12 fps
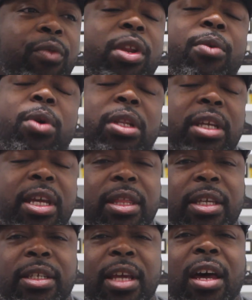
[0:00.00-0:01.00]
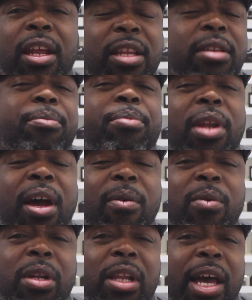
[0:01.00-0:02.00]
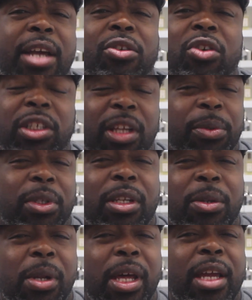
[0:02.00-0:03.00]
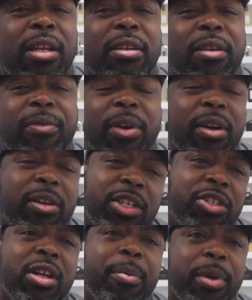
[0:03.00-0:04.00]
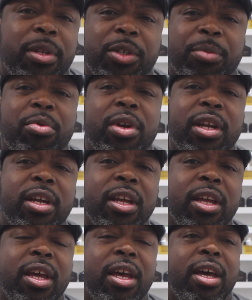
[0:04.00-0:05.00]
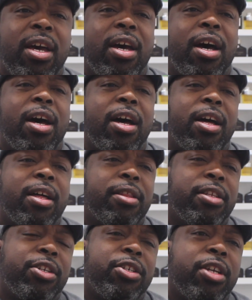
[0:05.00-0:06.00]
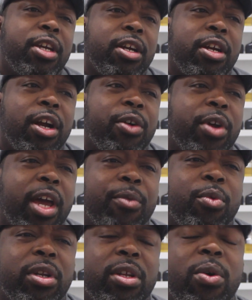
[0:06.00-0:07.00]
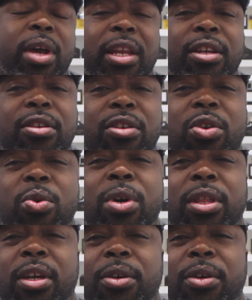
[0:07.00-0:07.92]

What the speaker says: Really wanted to get this out. I didn't put out one last year because I was a little late, and I figured I'd just jump into spring. This year I kind of wanted to go ahead and do it.